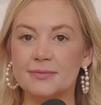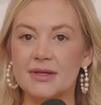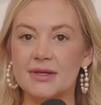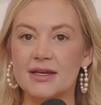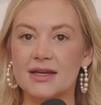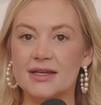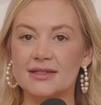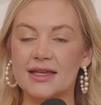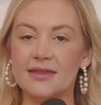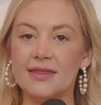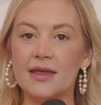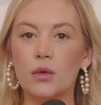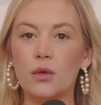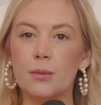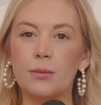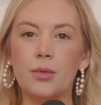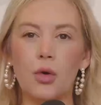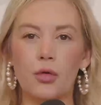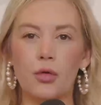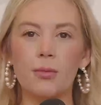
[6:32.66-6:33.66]
because I think we're
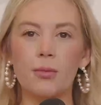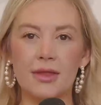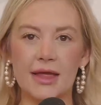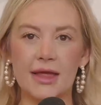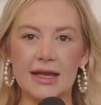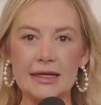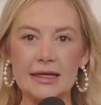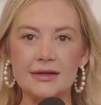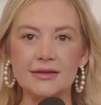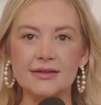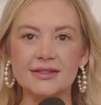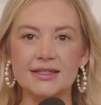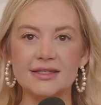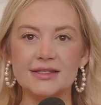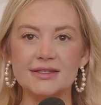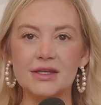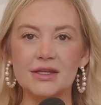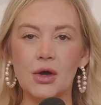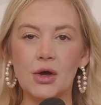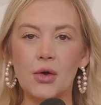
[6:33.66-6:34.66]
both millennials,
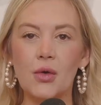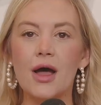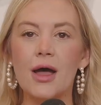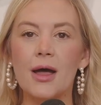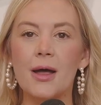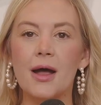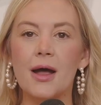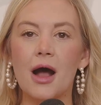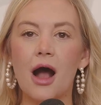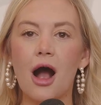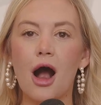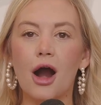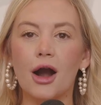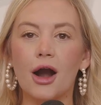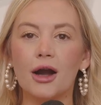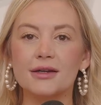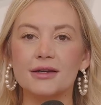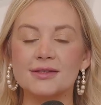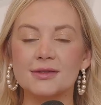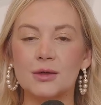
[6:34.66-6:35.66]
and so
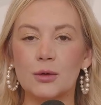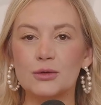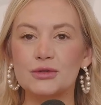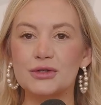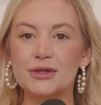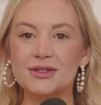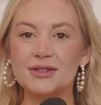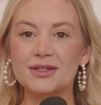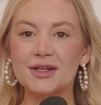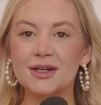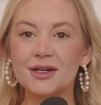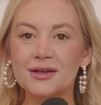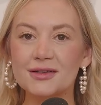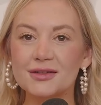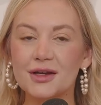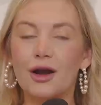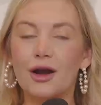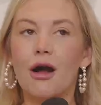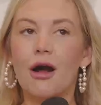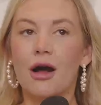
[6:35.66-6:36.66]
our social circles
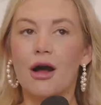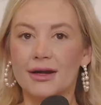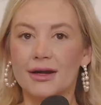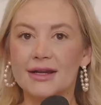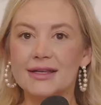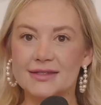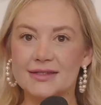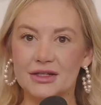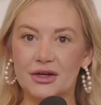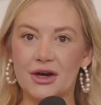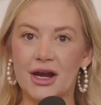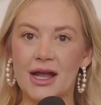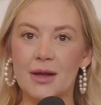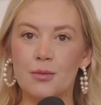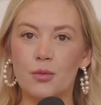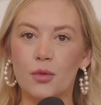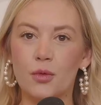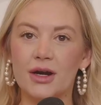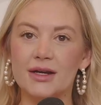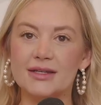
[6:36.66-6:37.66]
are on
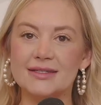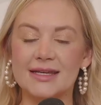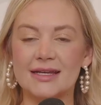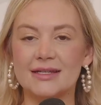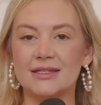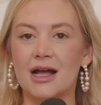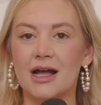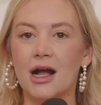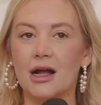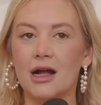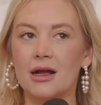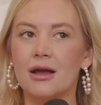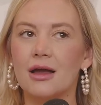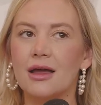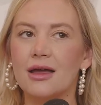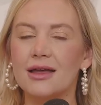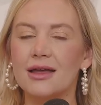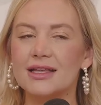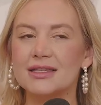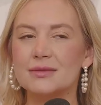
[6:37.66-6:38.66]
Instagram, whereas TikTok,
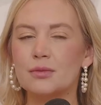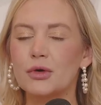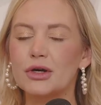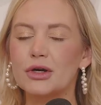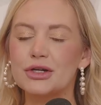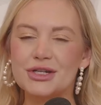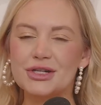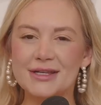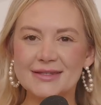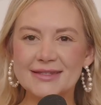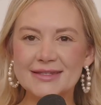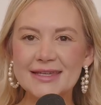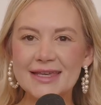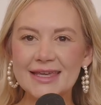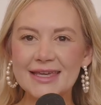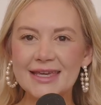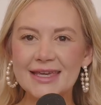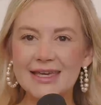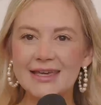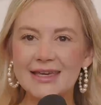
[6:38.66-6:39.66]
it's more Gen
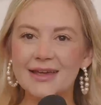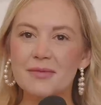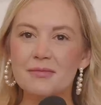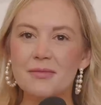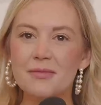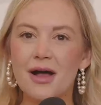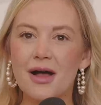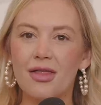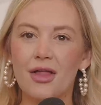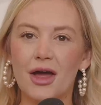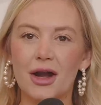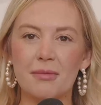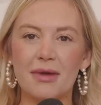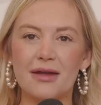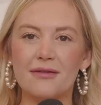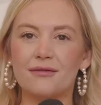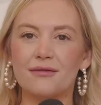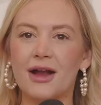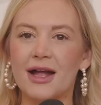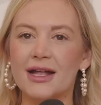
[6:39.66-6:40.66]
Z. A lot of my
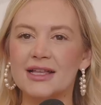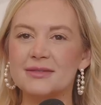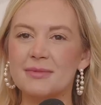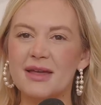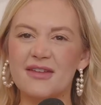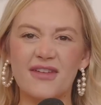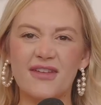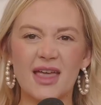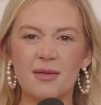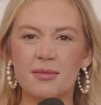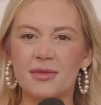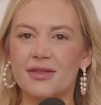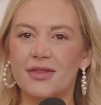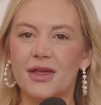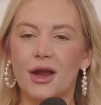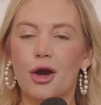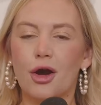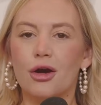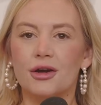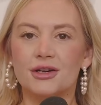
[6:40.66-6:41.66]
friends, my family, they
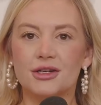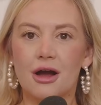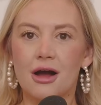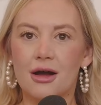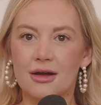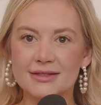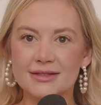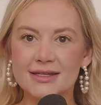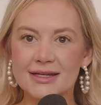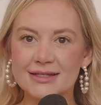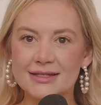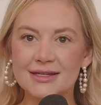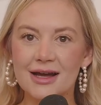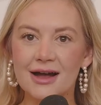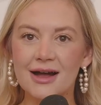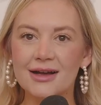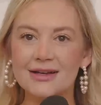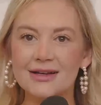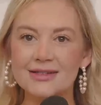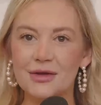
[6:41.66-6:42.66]
aren't on
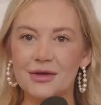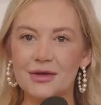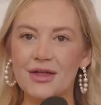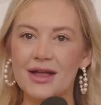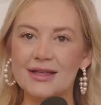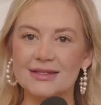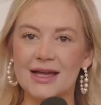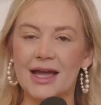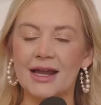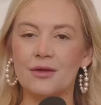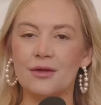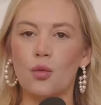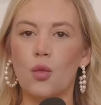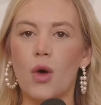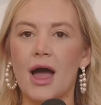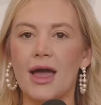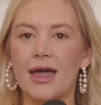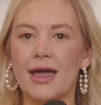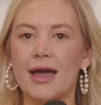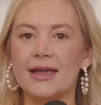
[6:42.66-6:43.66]
TikTok, so that's kind of
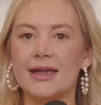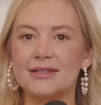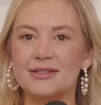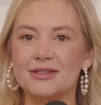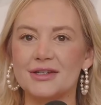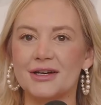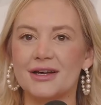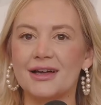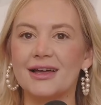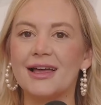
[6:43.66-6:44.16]
why I took